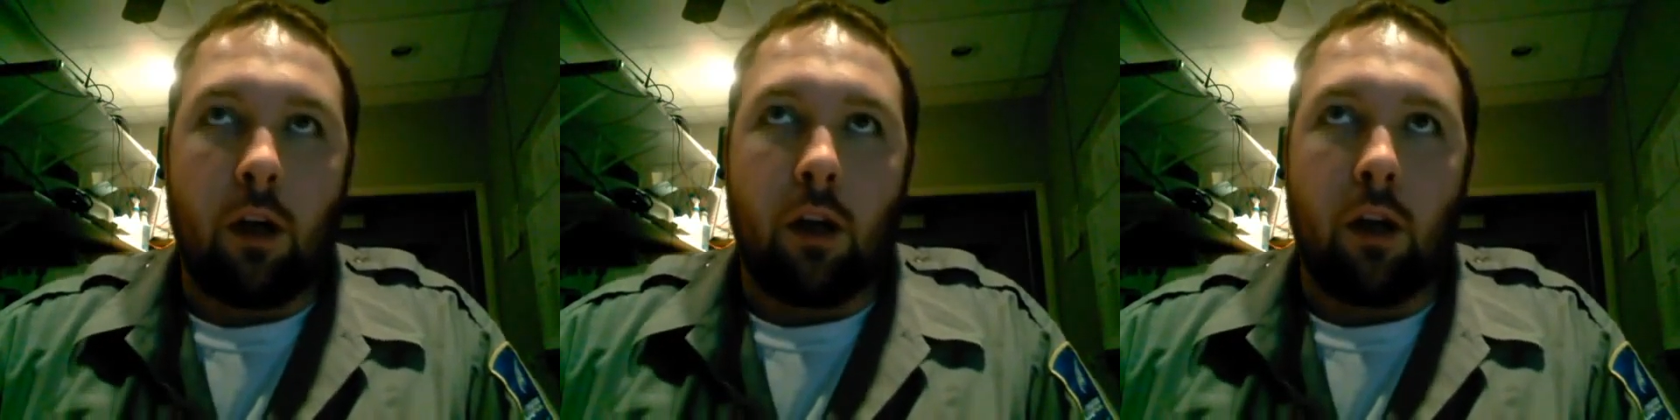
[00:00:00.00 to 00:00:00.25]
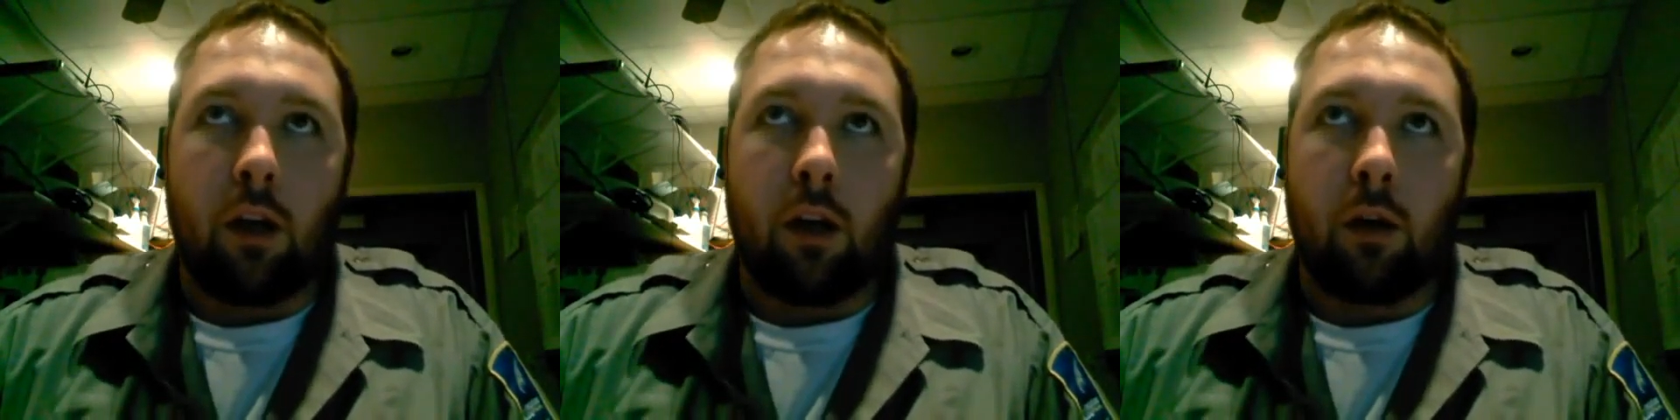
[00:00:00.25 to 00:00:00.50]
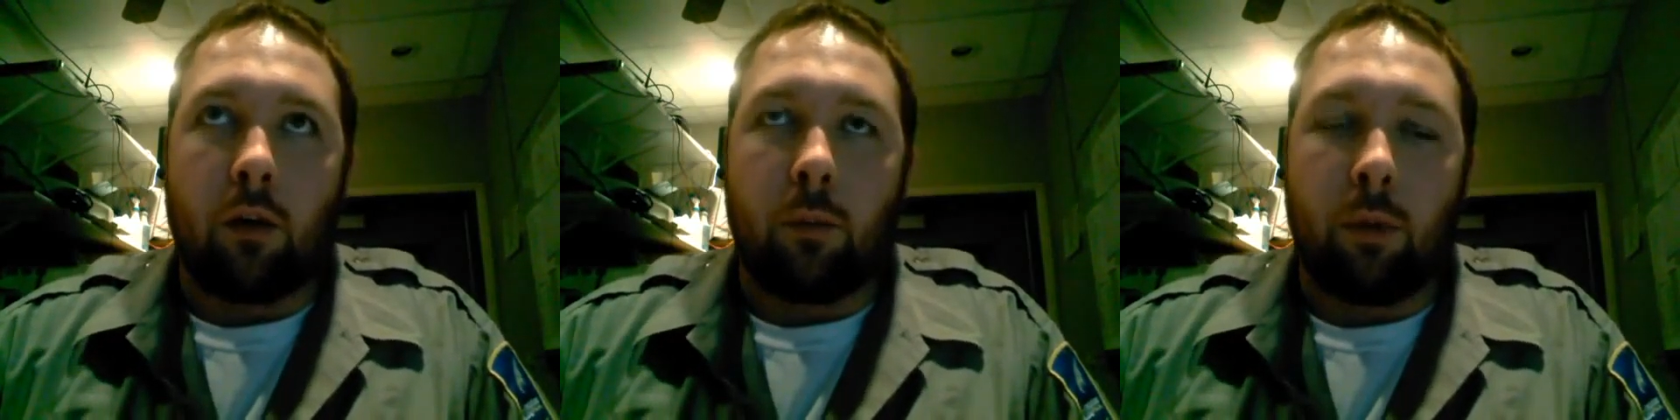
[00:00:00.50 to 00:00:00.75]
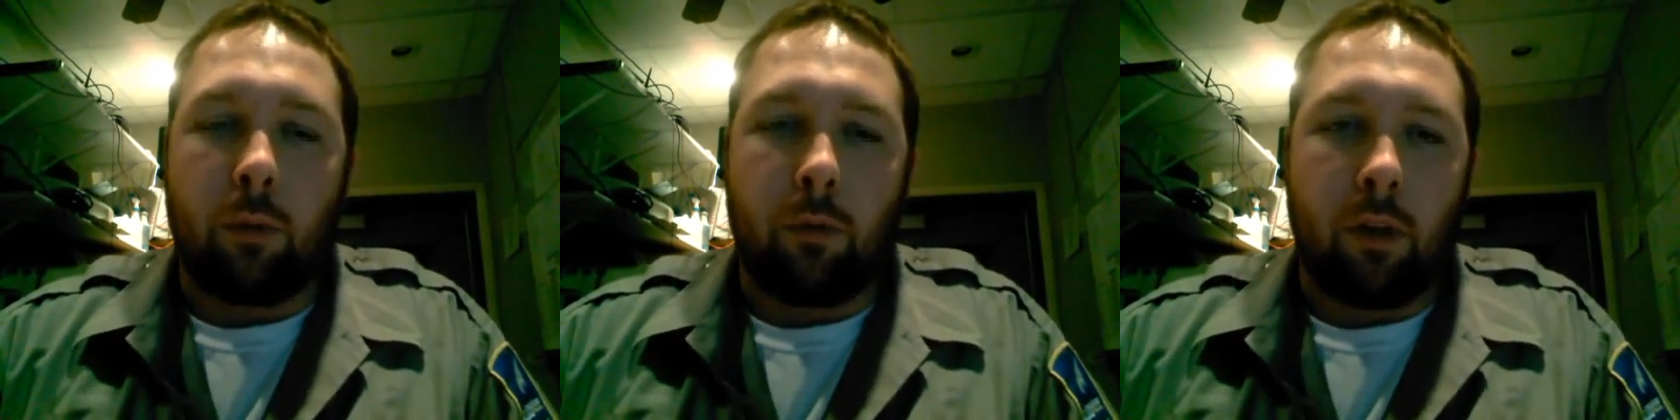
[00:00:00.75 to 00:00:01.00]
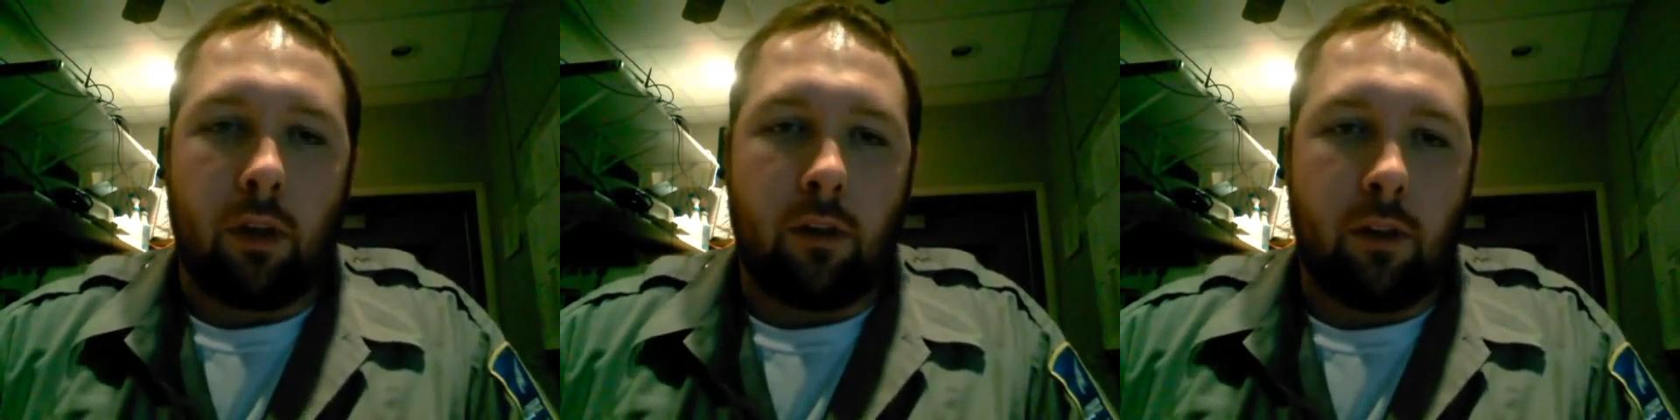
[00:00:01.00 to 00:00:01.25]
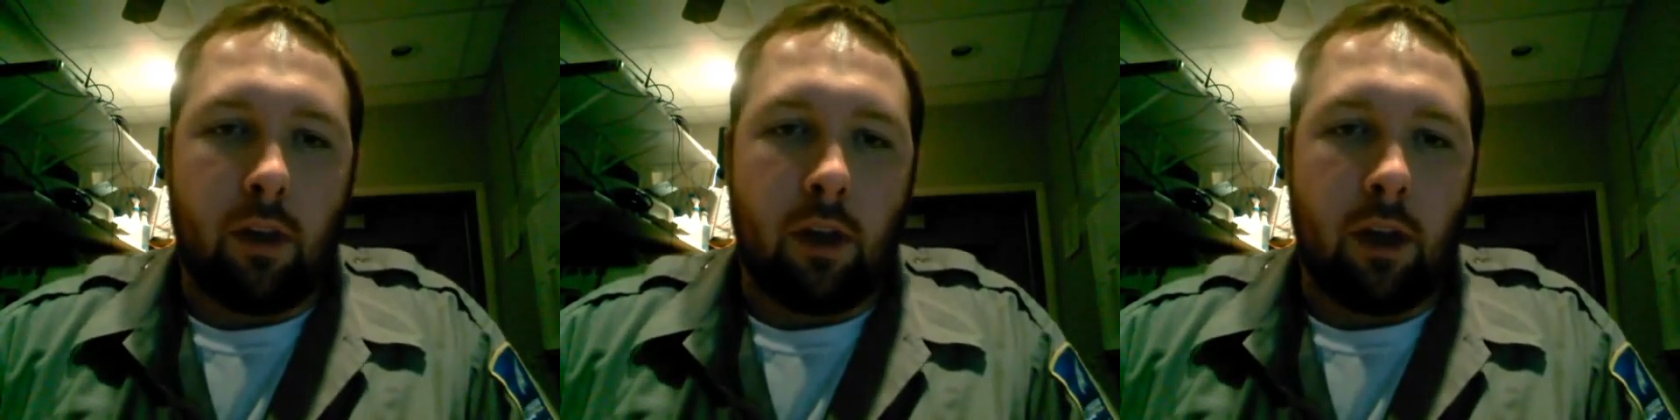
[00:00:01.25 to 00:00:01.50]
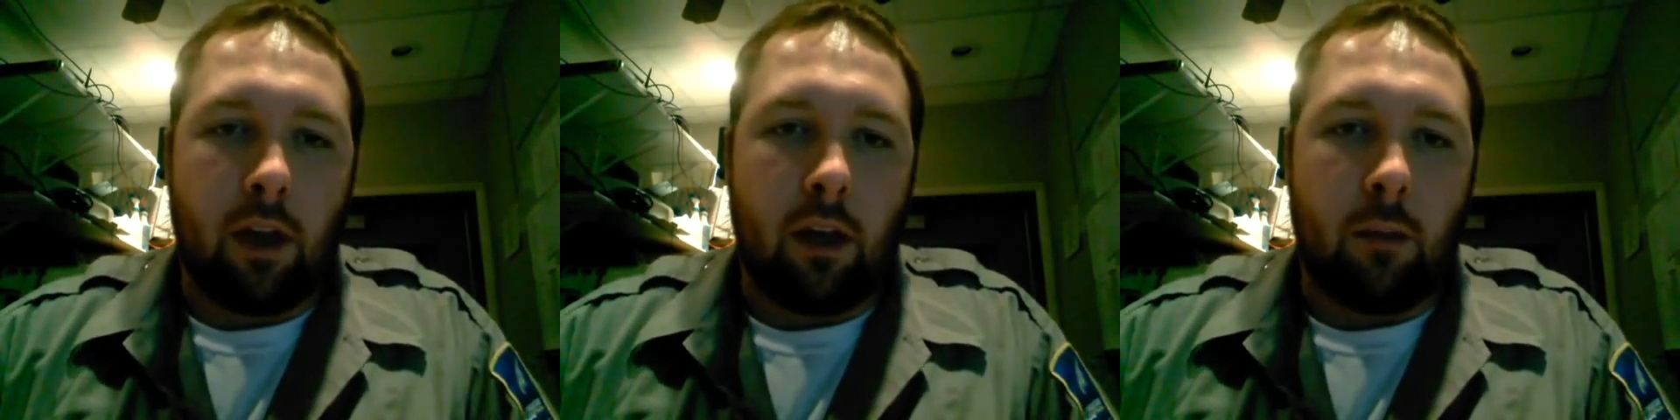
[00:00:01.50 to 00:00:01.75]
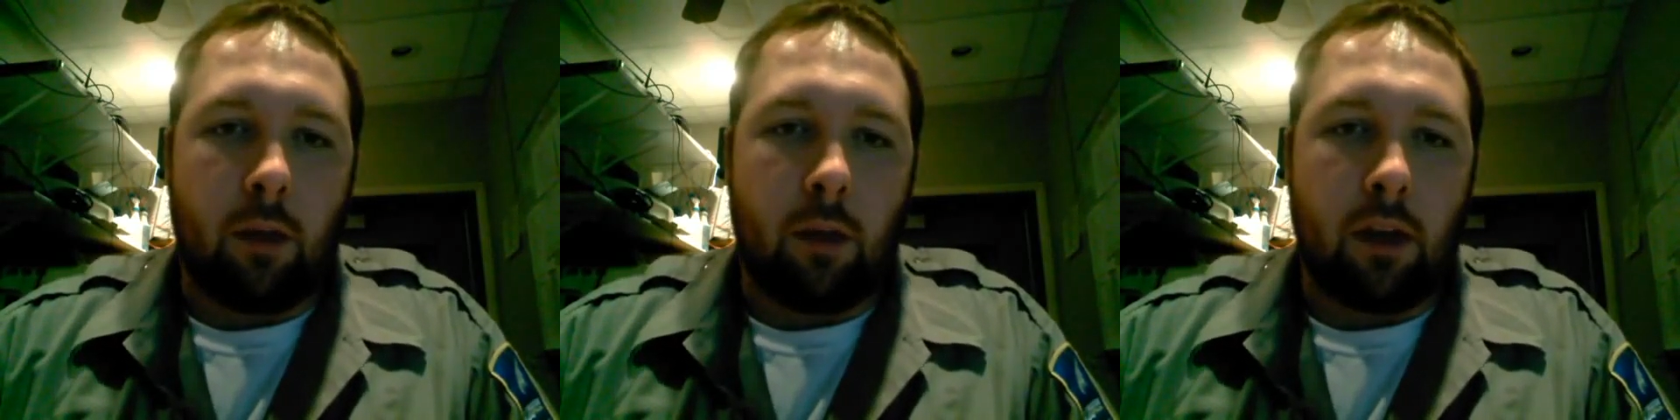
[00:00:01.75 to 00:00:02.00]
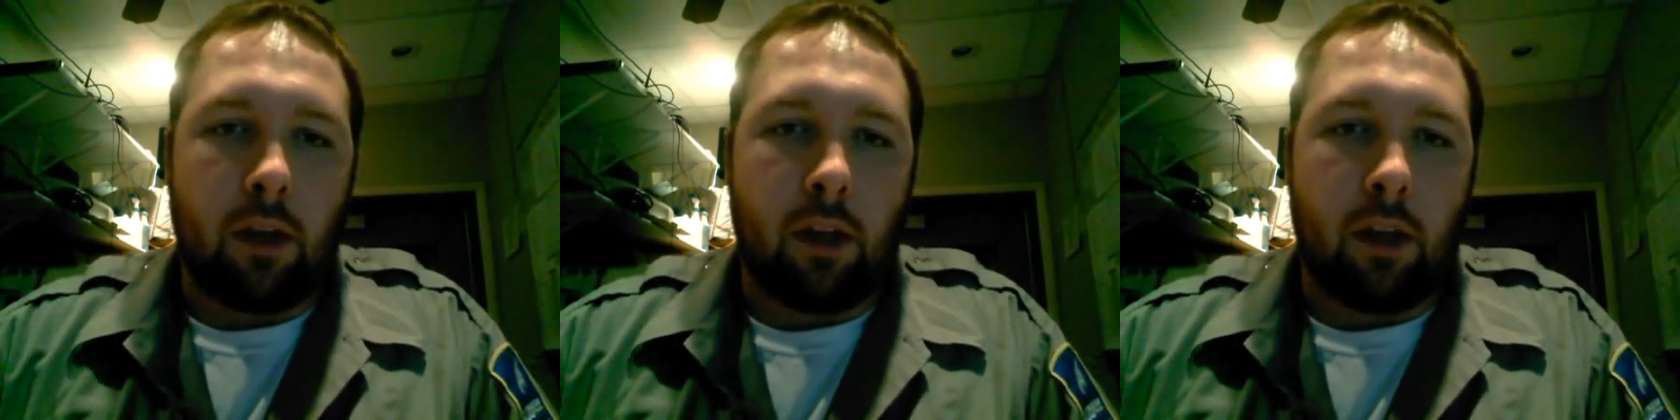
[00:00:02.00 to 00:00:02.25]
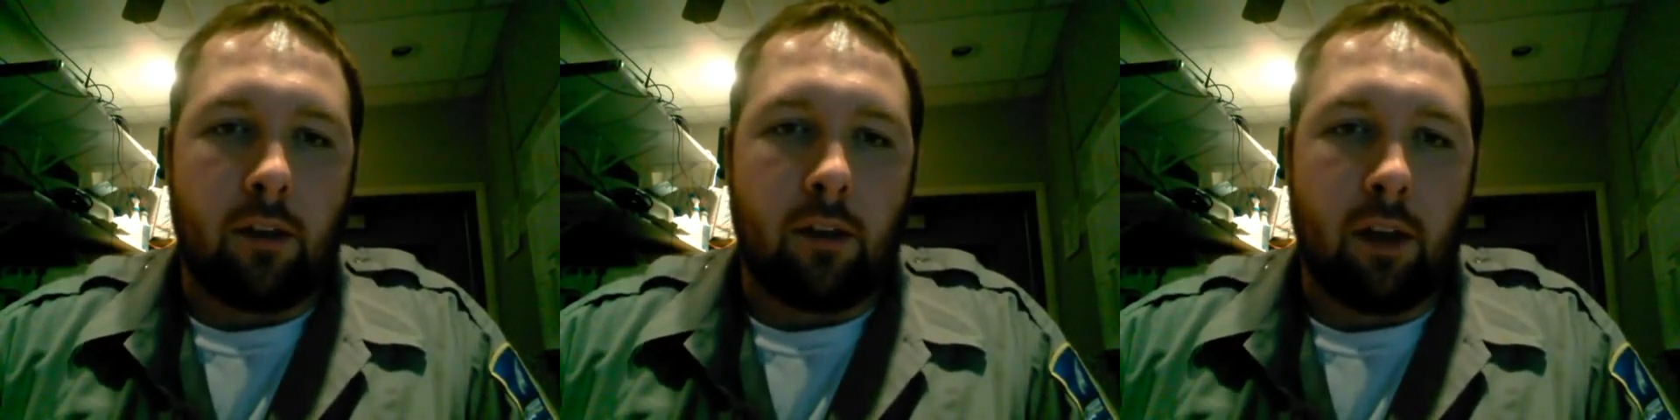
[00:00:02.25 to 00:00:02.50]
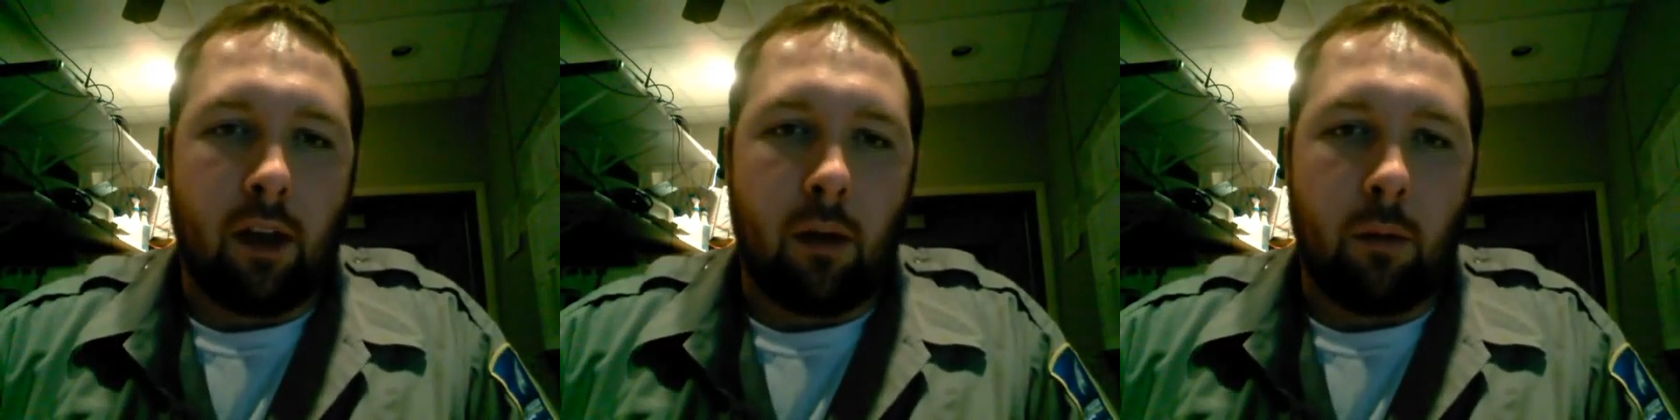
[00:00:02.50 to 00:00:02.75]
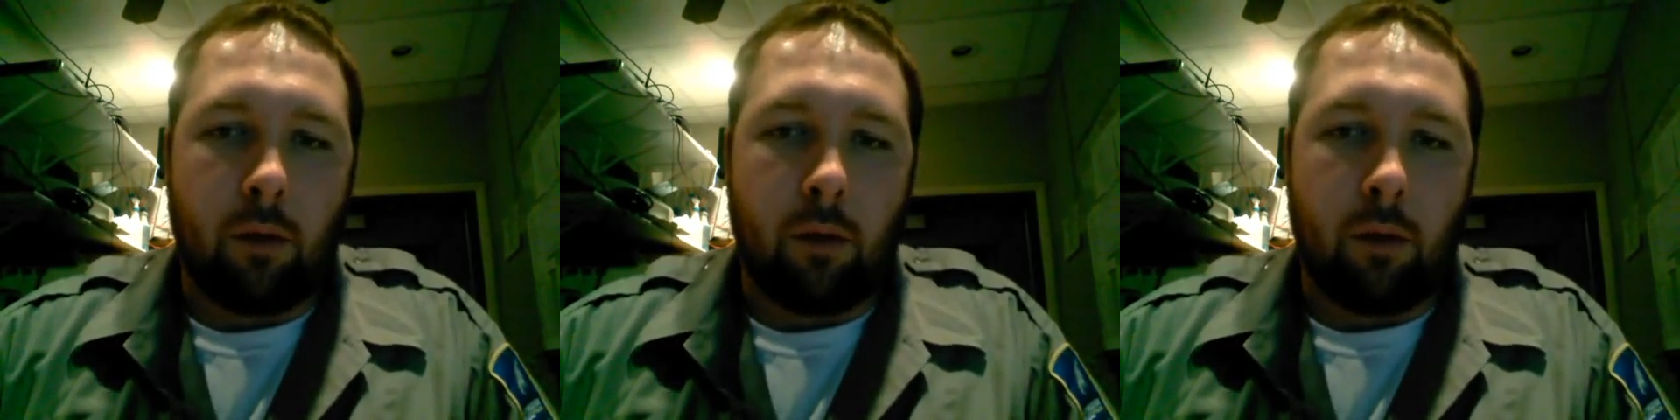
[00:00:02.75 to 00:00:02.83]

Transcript: the people that say, I didn't make it last time,